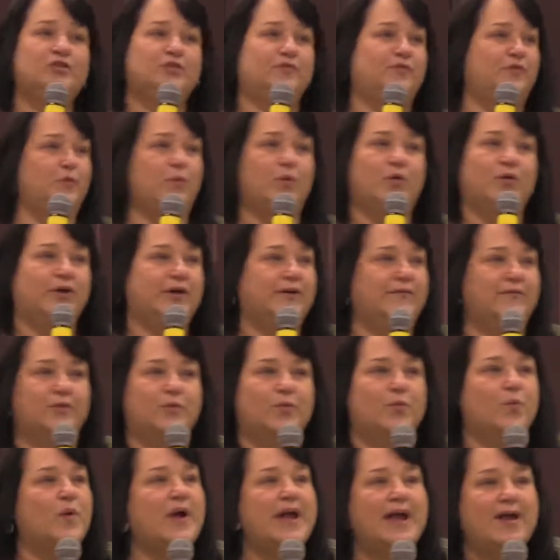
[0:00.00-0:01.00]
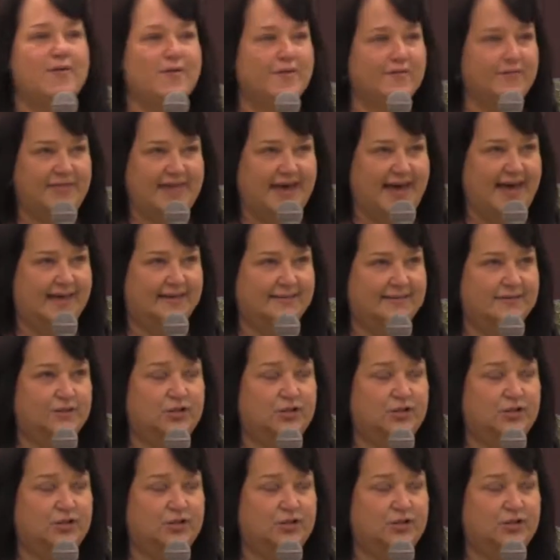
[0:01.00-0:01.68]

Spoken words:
of you aren't even aware of that.